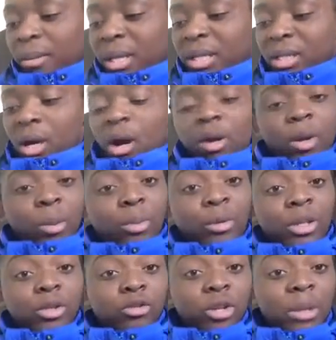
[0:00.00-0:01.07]
it's called a
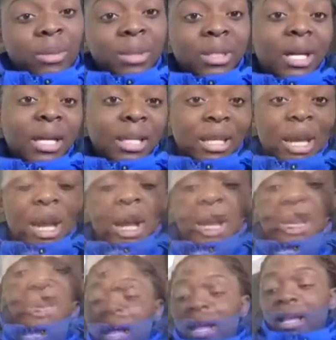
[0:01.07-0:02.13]
pre-trip study
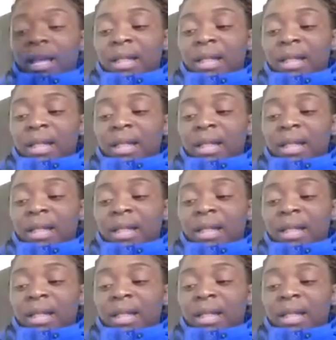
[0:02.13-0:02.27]
guide.